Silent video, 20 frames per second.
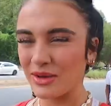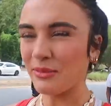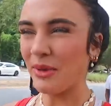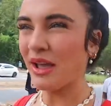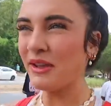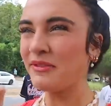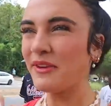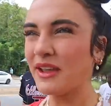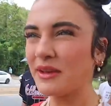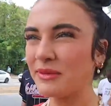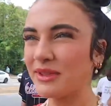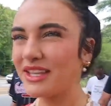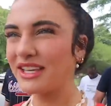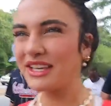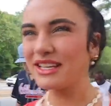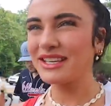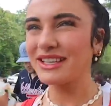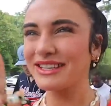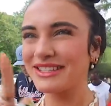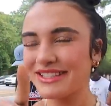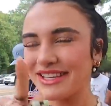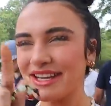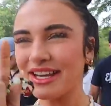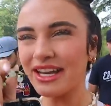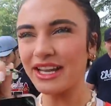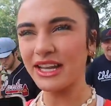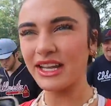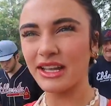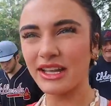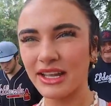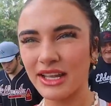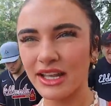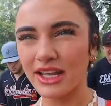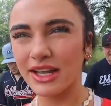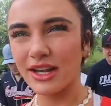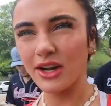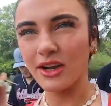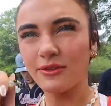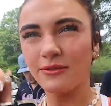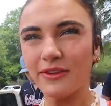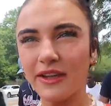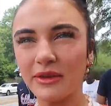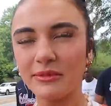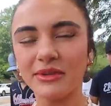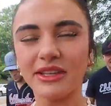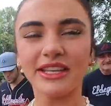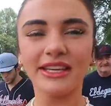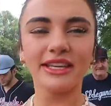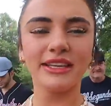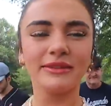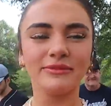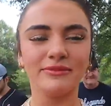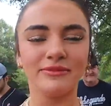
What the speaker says: My family, Sydney, and her family.